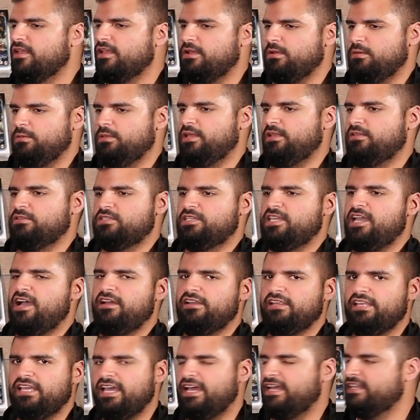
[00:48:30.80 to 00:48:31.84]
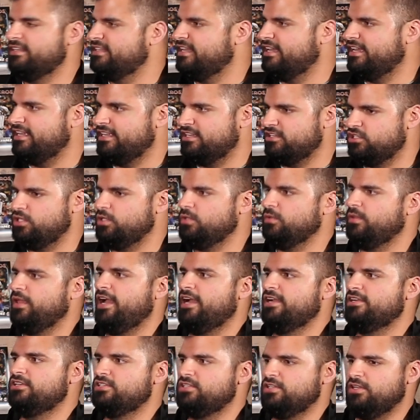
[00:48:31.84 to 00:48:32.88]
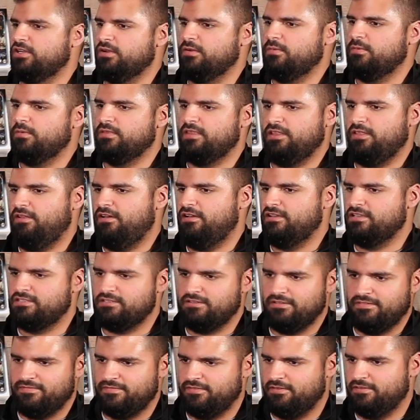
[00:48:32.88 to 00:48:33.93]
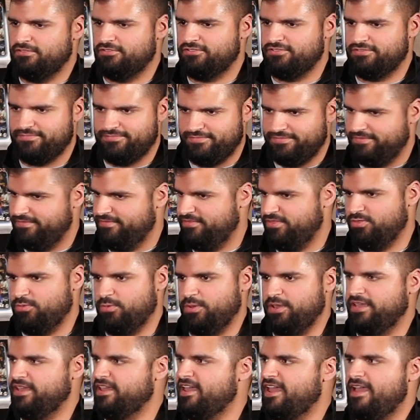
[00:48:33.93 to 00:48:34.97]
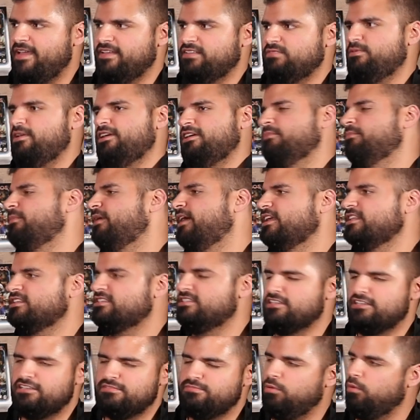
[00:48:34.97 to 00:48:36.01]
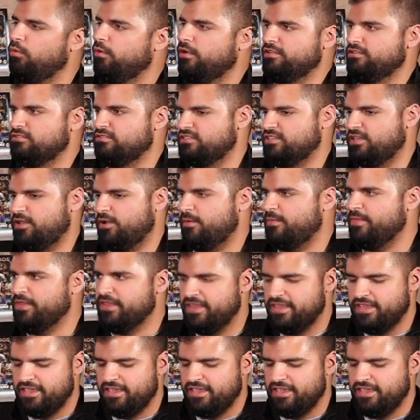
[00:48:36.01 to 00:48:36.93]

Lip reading: Nicholas County had that issue last year where they lost their first 3 games by a combined 6 points or so.